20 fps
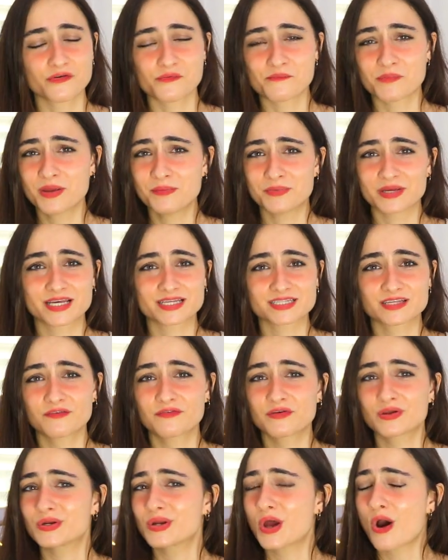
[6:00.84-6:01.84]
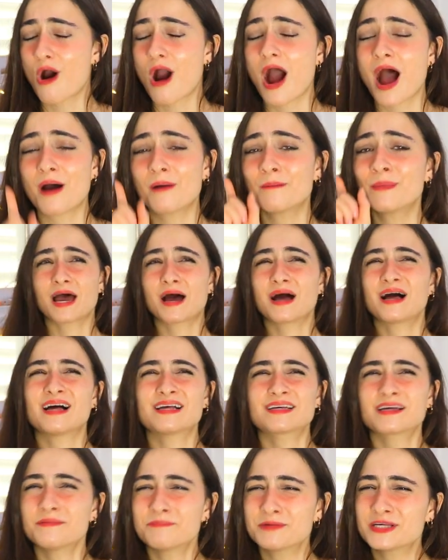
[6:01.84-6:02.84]
for me because if you know, I'm
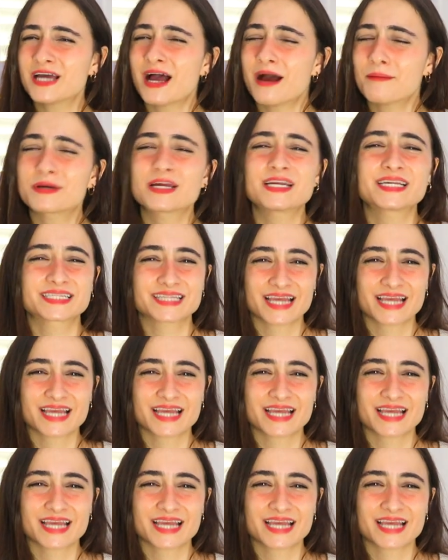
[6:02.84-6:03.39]
gonna